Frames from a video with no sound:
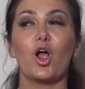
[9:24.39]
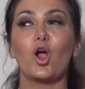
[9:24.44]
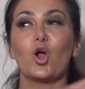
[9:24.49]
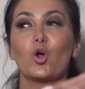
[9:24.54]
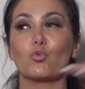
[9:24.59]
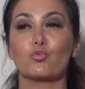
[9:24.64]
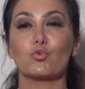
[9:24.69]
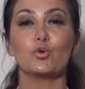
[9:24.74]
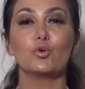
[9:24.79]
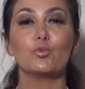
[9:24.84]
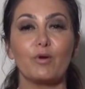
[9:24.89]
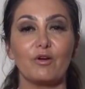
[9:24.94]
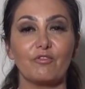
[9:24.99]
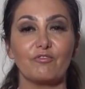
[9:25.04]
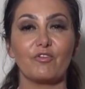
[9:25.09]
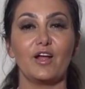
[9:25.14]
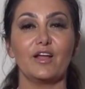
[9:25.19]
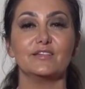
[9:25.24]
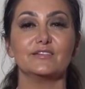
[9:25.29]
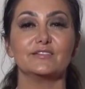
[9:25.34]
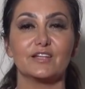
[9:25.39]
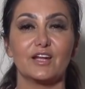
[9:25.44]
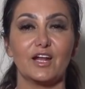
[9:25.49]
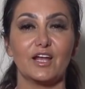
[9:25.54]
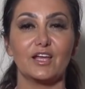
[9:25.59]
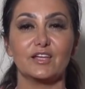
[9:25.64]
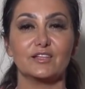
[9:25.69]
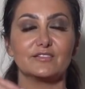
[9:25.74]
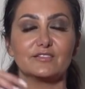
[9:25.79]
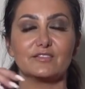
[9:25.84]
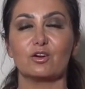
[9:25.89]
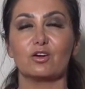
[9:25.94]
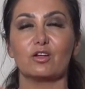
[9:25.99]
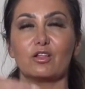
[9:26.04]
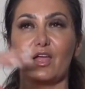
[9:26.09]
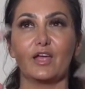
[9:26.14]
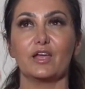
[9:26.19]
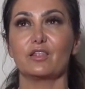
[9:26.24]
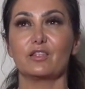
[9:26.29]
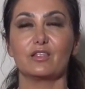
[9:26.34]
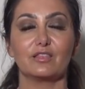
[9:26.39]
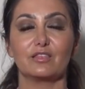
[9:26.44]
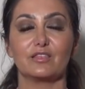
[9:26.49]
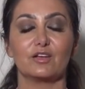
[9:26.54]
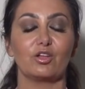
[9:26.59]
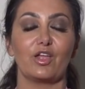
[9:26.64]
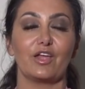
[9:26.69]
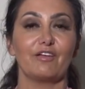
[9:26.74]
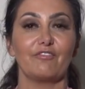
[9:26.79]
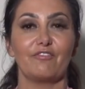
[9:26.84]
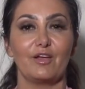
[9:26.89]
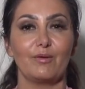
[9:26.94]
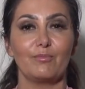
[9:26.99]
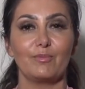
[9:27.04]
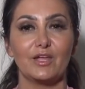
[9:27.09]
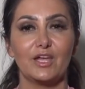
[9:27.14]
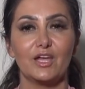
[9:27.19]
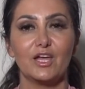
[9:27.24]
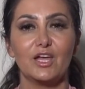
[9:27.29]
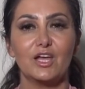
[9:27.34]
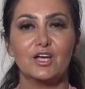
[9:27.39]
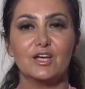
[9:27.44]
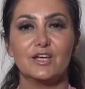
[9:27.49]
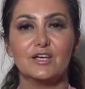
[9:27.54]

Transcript: group of friends that I consider, like, they're like family.